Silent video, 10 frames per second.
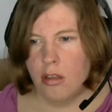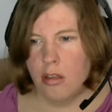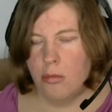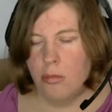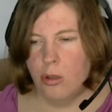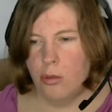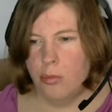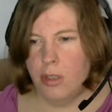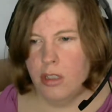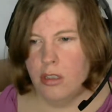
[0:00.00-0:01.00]
I'm
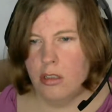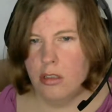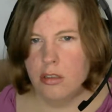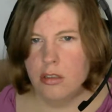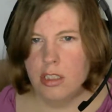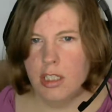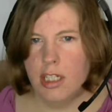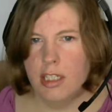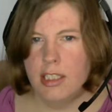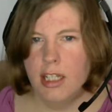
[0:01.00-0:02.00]
hoping to get
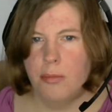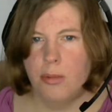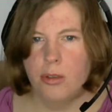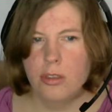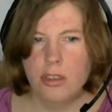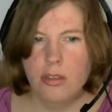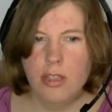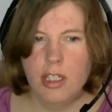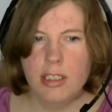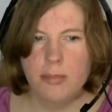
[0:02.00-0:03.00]
a table soon.
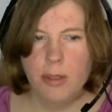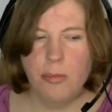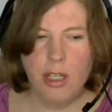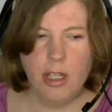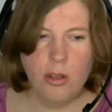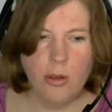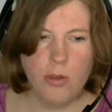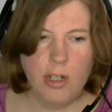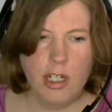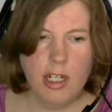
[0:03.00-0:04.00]
That's my main goal
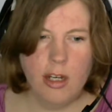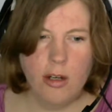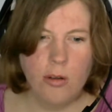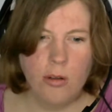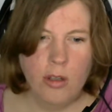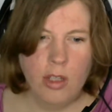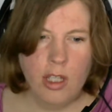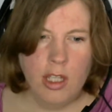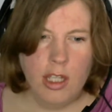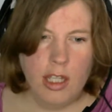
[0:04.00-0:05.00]
right now.
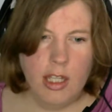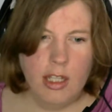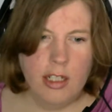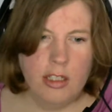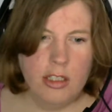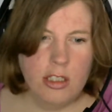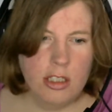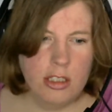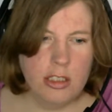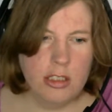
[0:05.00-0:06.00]
And then
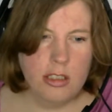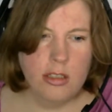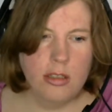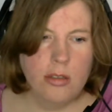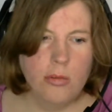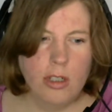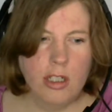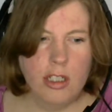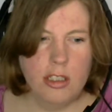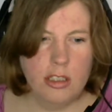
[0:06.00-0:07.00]
just
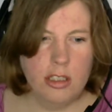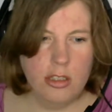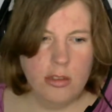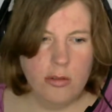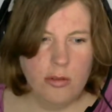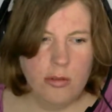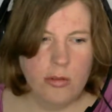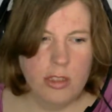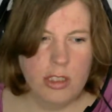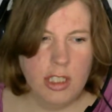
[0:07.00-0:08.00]
work into
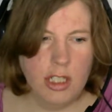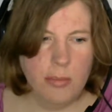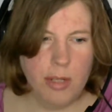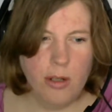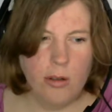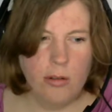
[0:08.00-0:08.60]
seeing about